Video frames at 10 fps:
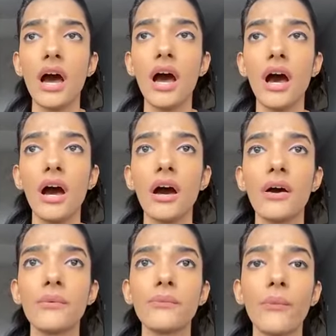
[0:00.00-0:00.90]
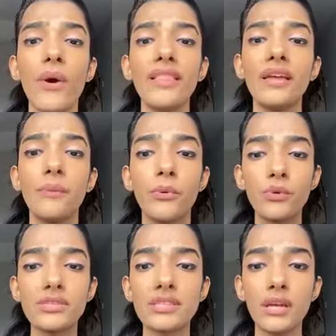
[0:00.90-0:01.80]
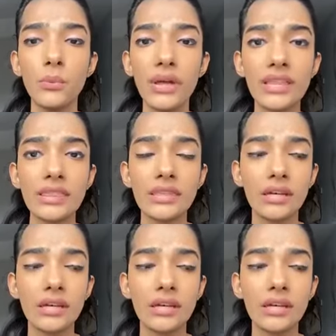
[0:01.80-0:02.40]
with,